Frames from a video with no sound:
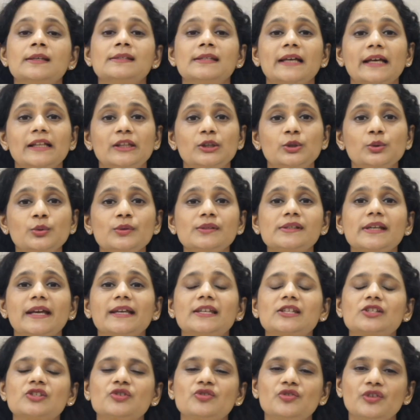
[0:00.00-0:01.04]
Sattu is
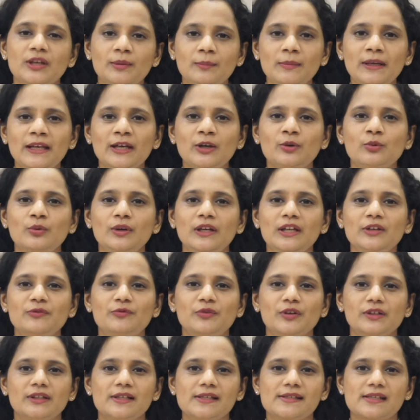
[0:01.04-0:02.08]
extremely cooling
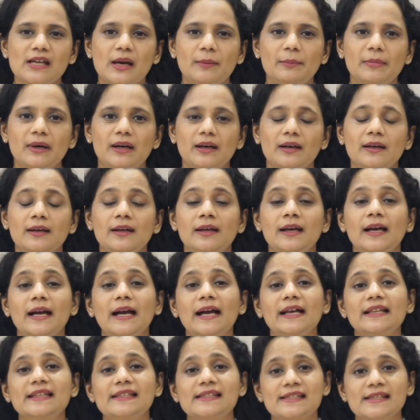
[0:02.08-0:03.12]
for the stomach,
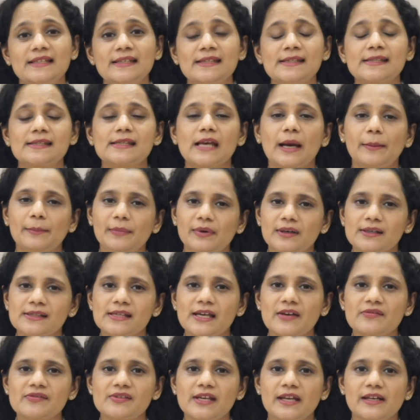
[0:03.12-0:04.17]
and since summers
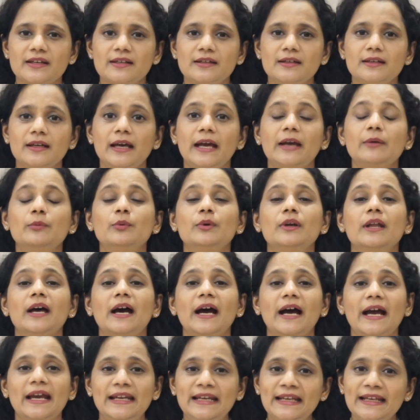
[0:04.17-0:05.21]
have set in, I would
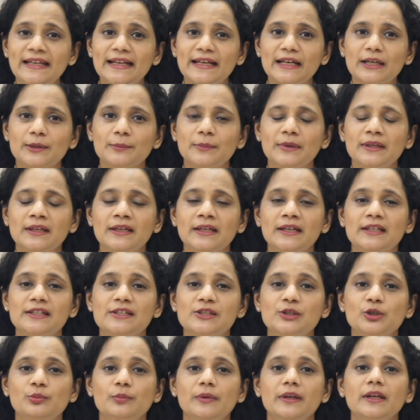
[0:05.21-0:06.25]
highly recommend
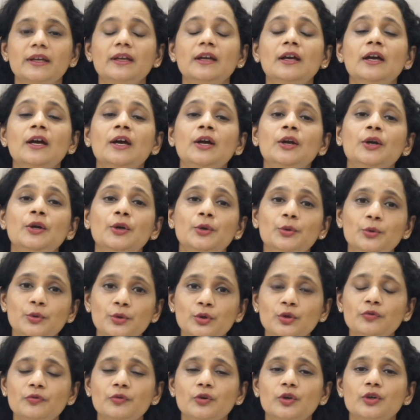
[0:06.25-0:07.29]
consuming
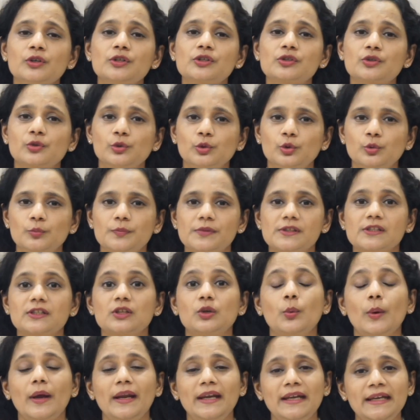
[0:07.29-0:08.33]
2 to 4 scoops,
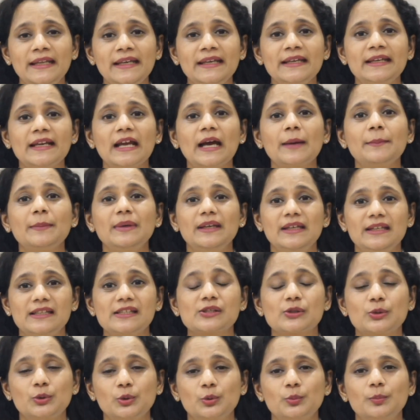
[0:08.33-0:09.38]
20 gram each
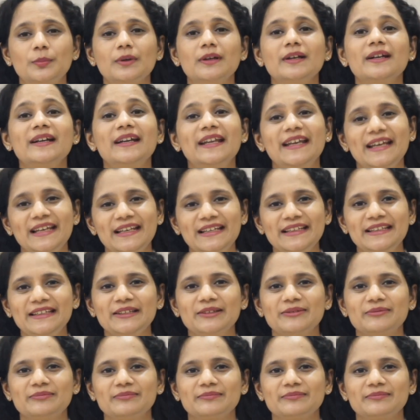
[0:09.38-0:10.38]
scoop daily.